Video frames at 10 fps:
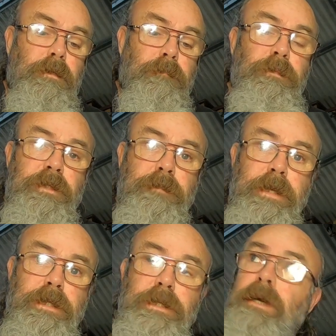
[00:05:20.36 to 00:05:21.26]
Been smashed
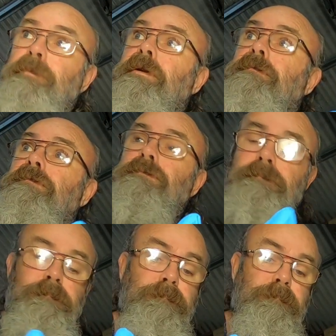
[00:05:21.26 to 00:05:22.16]
up and
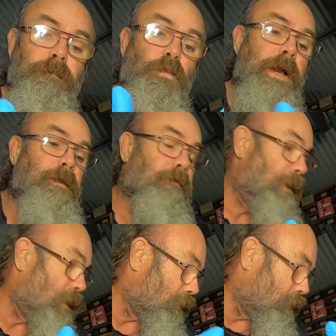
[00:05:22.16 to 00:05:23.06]
whacked
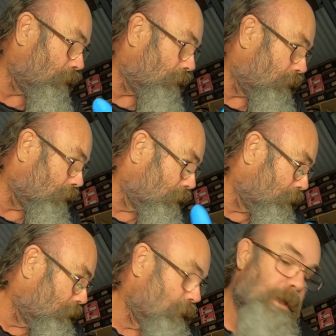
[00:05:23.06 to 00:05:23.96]
around and
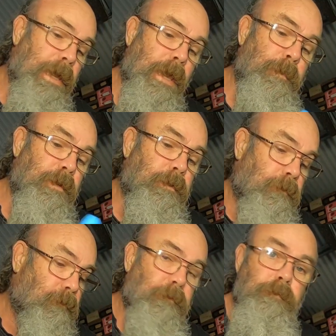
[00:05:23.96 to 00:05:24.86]
hammered and
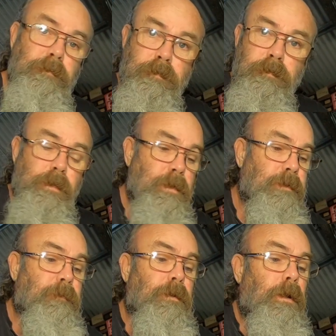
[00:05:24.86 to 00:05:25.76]
God knows
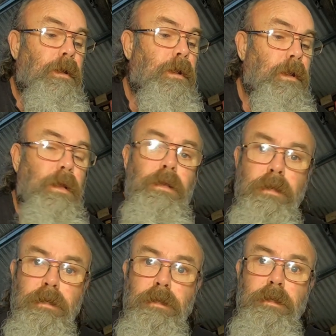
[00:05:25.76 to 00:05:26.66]
what.
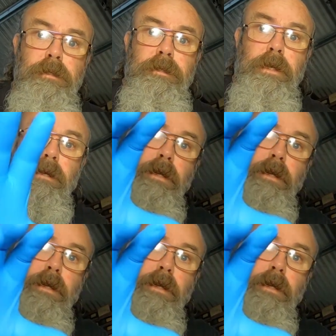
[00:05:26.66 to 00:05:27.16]
So,